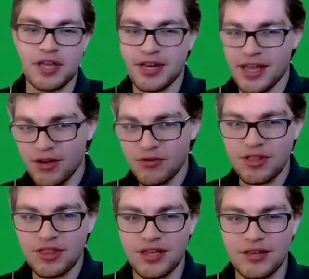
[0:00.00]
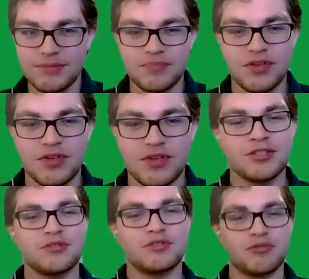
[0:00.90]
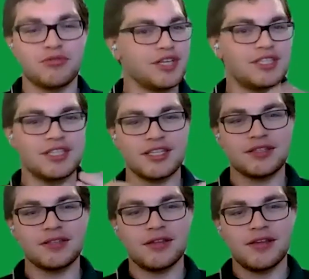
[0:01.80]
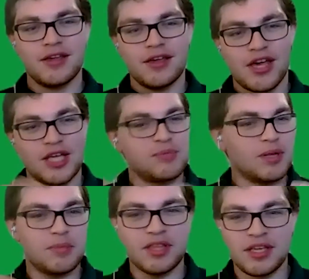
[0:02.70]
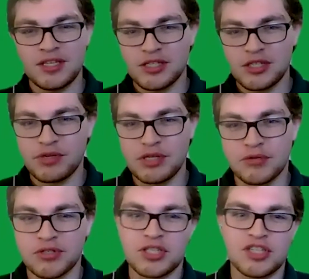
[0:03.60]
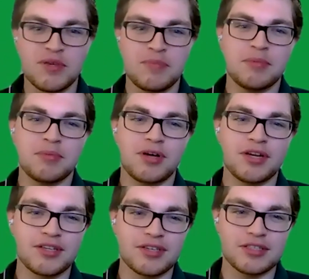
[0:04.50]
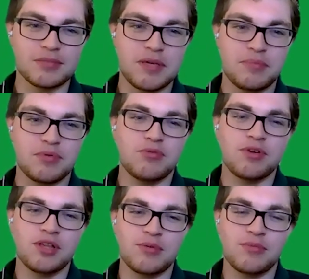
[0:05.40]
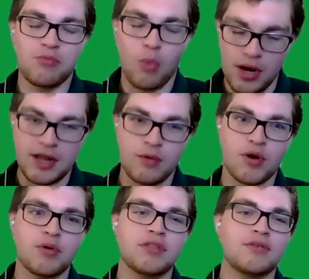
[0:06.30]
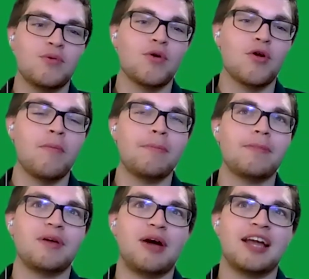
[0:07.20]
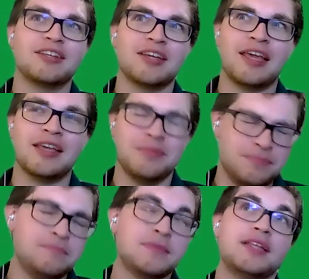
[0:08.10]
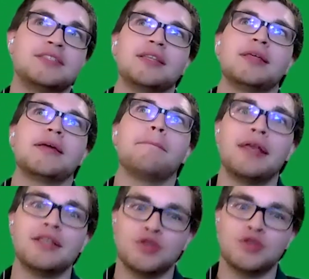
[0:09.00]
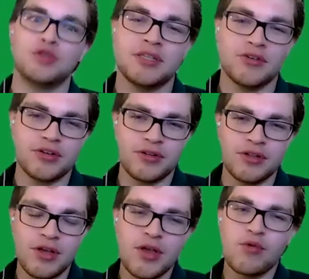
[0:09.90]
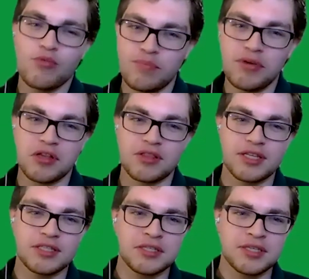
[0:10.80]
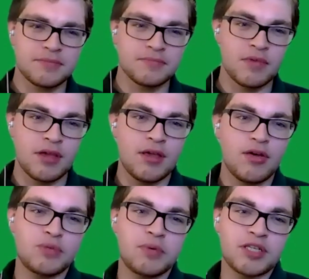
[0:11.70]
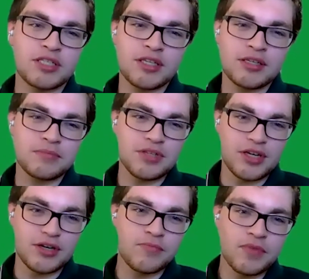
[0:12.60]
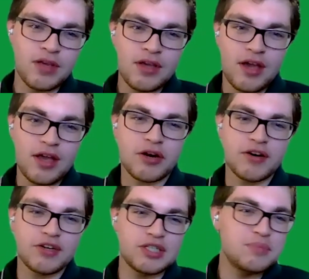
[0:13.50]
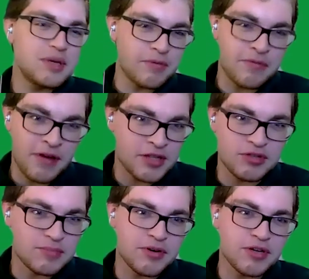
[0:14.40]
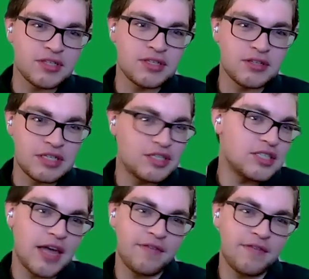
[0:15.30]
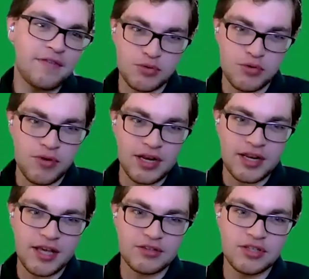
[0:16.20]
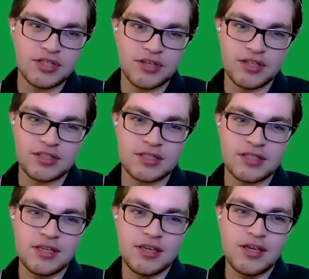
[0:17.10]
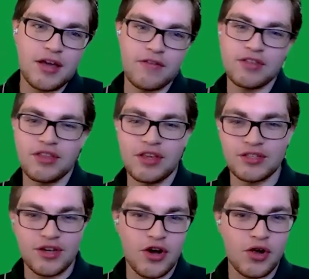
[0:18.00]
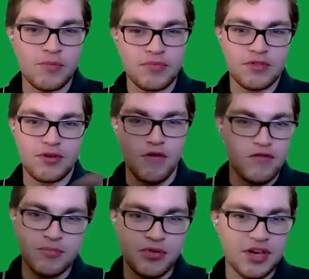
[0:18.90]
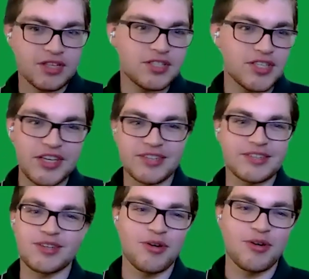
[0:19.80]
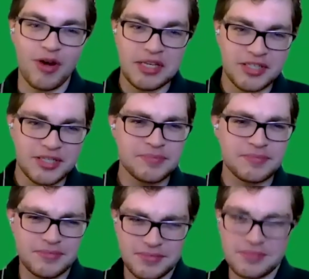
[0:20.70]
right now, and then also through LinkedIn. That's probably been the easiest resources to meet people on, because people you really want to network with who are, I'd say like mentor material would be on LinkedIn, especially, you know, it's hard to just meet professors in person and just staff at the school right now, just because everything's all over the place and going crazy.